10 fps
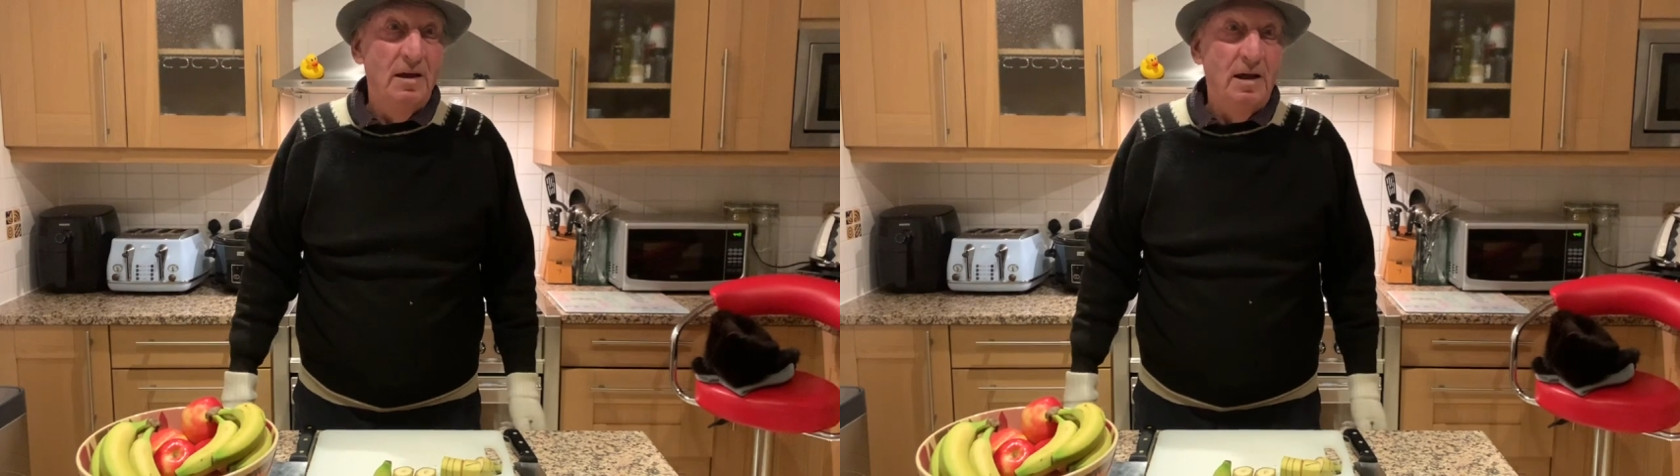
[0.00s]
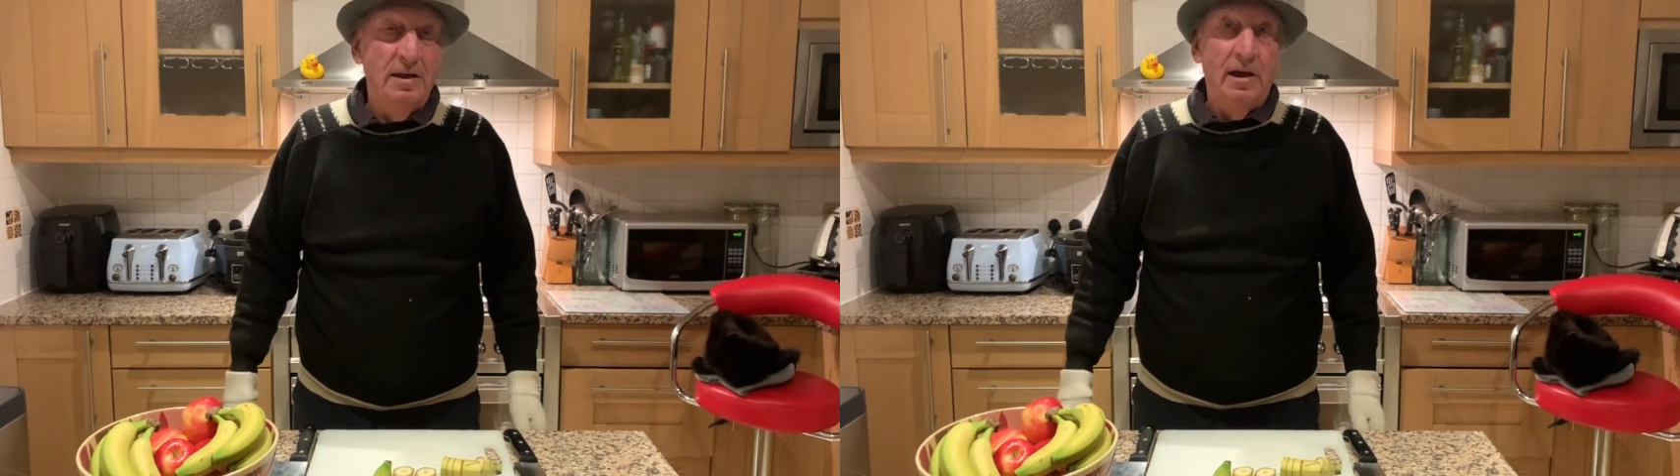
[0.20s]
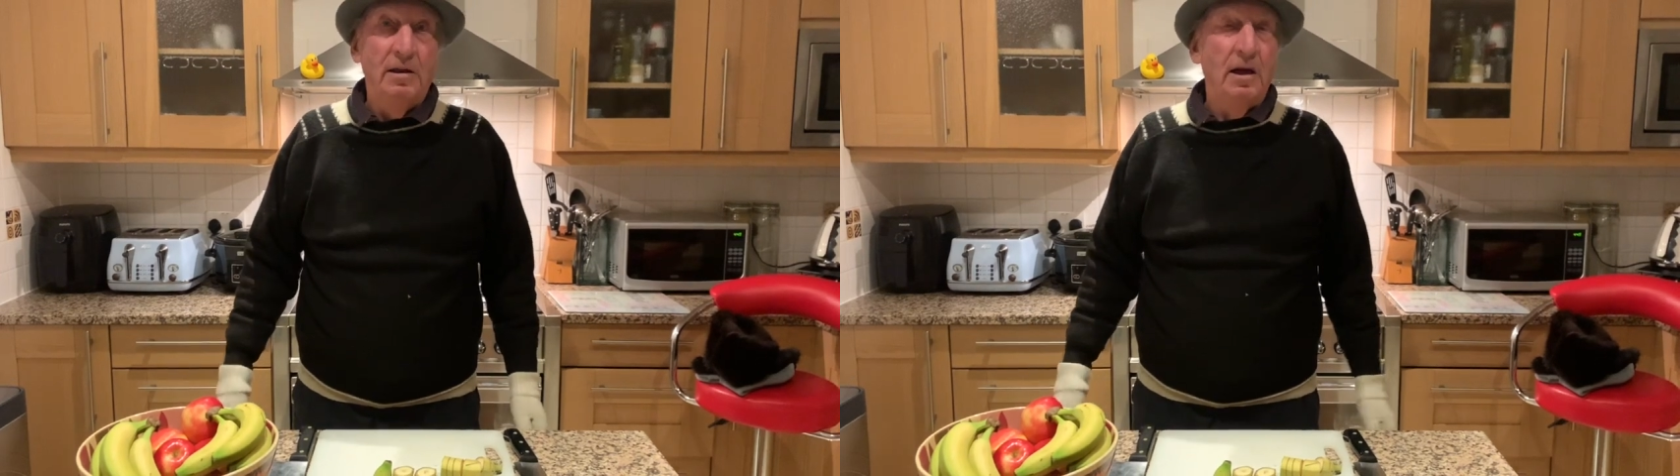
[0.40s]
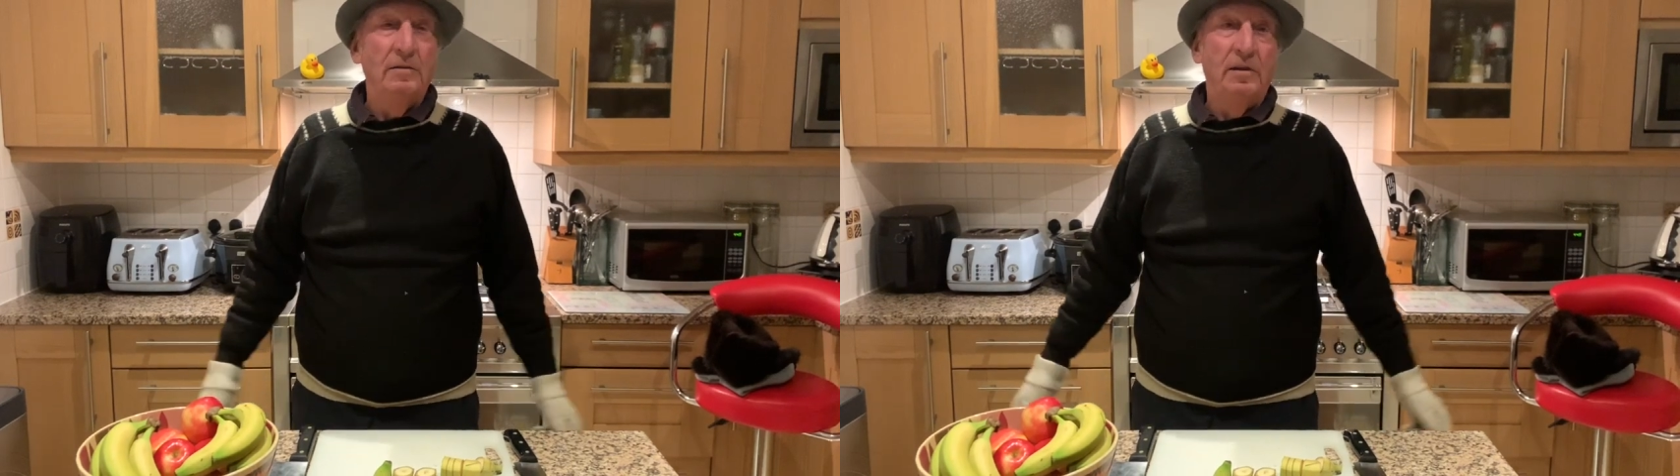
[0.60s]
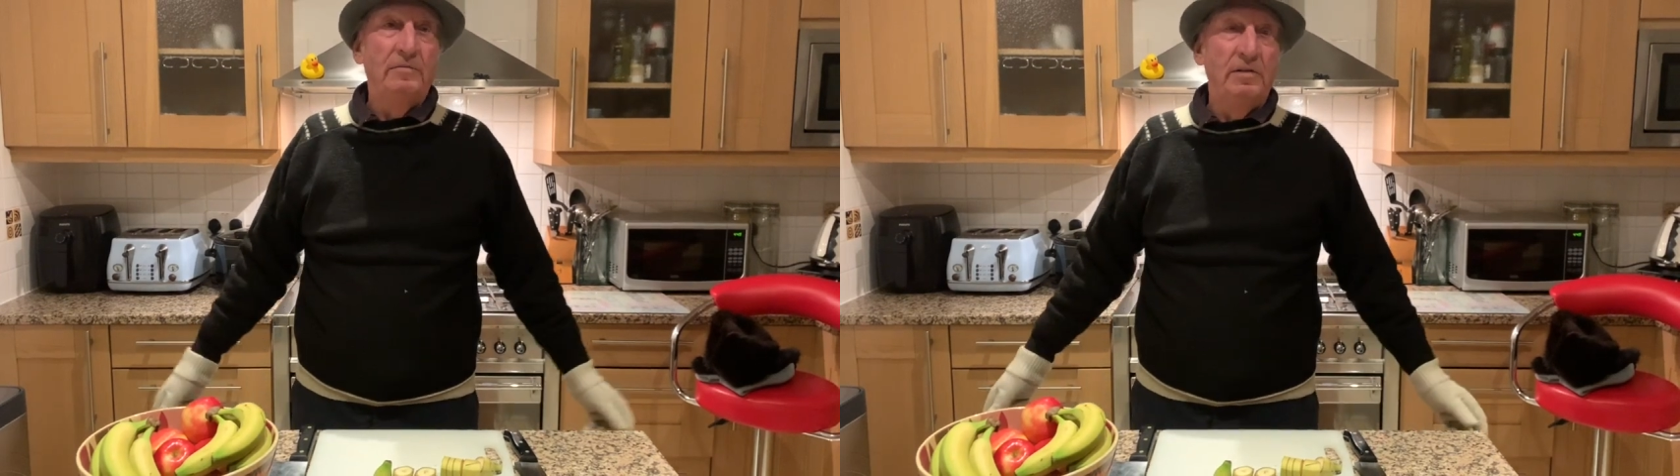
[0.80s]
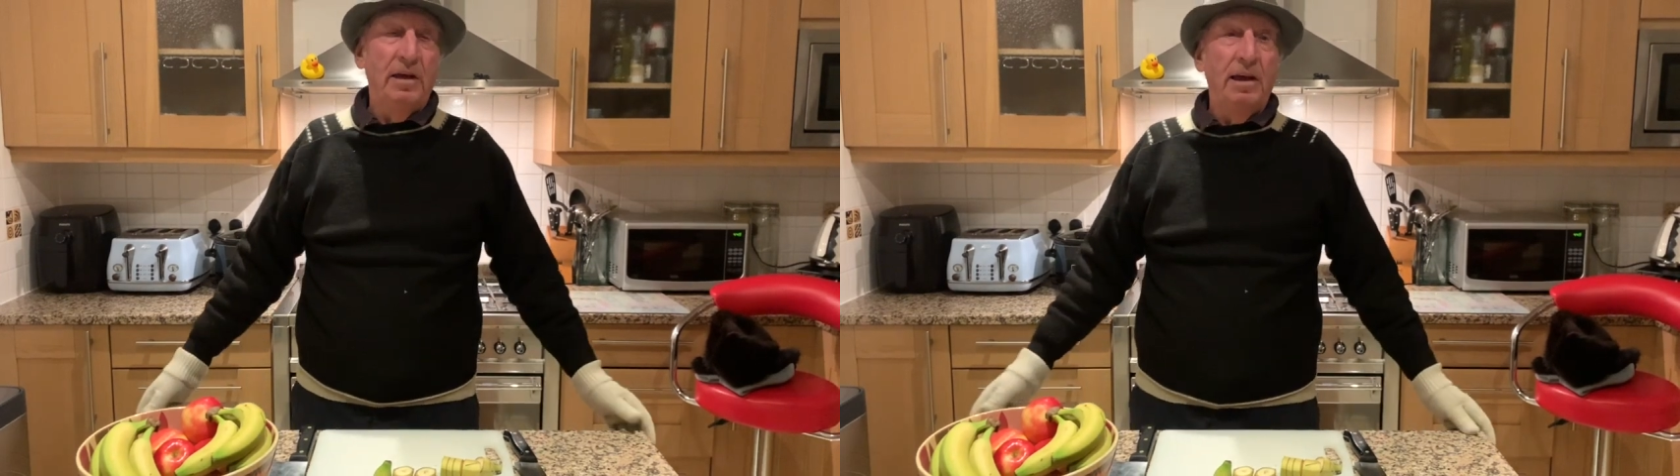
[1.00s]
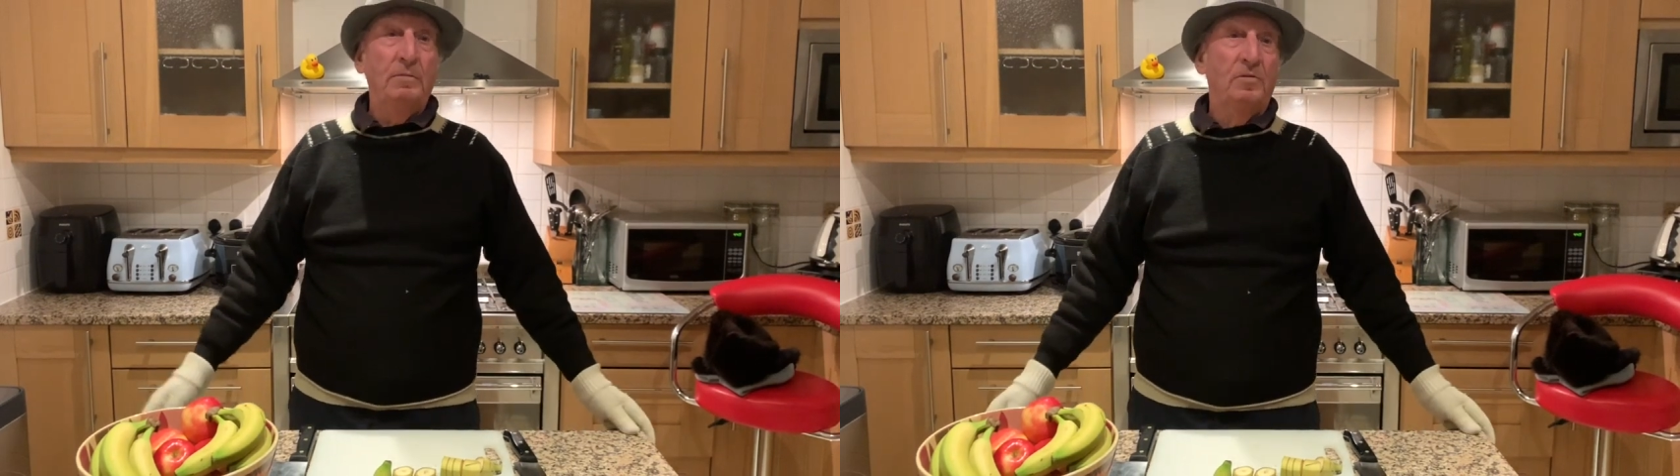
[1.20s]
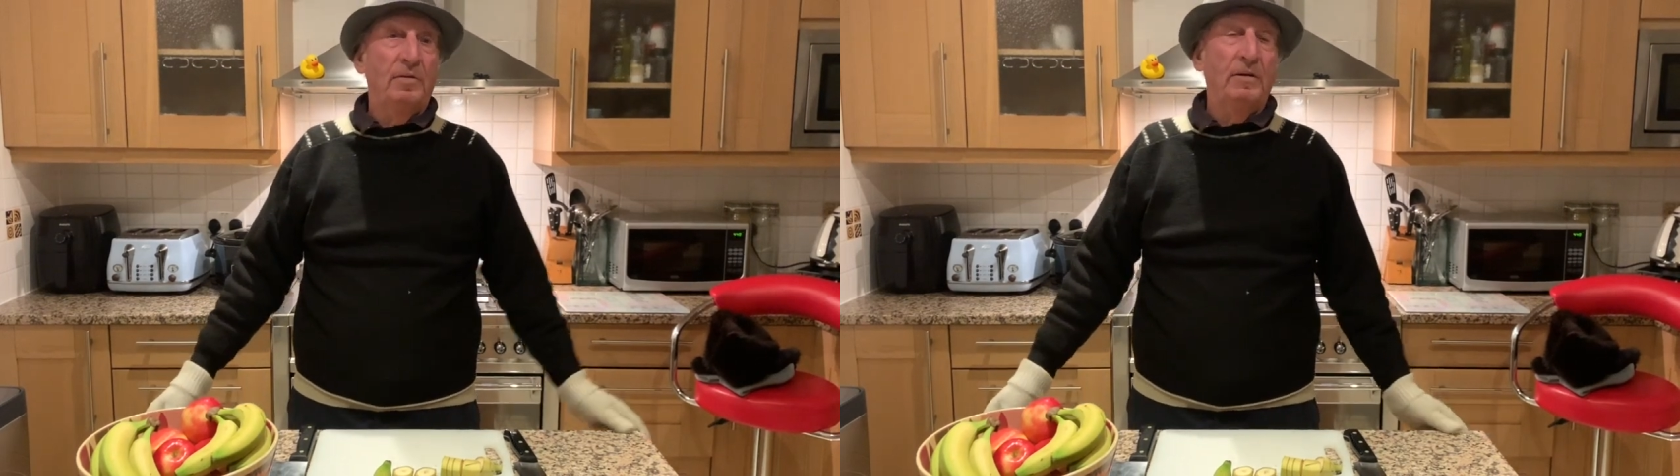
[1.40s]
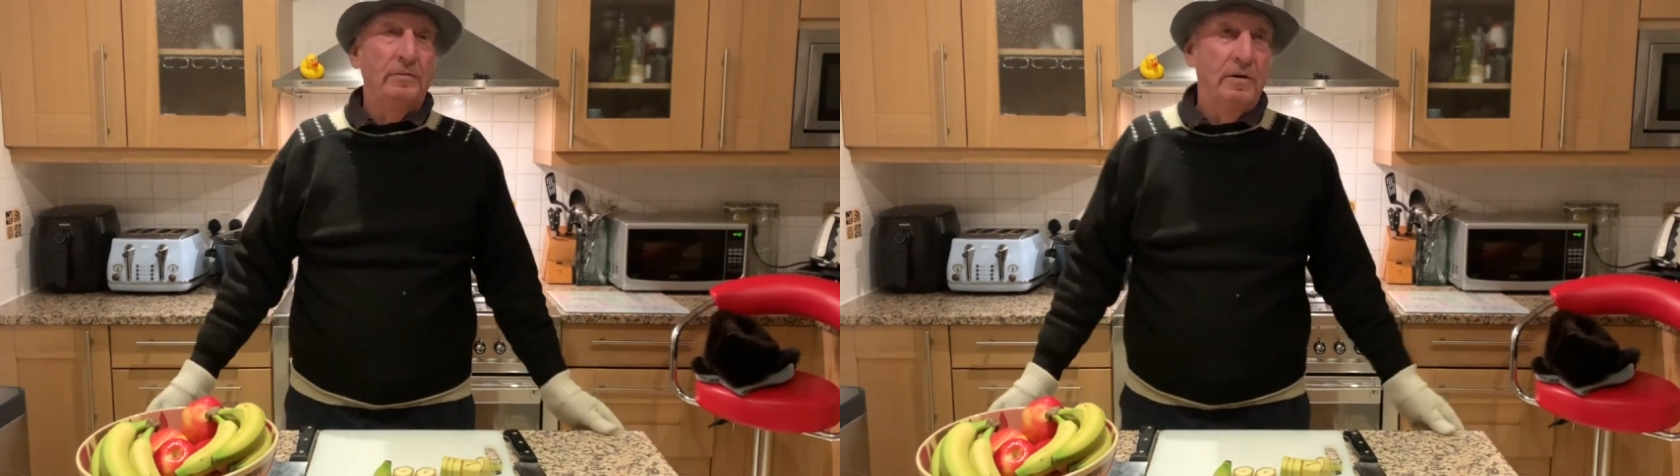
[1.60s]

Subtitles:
They had different names for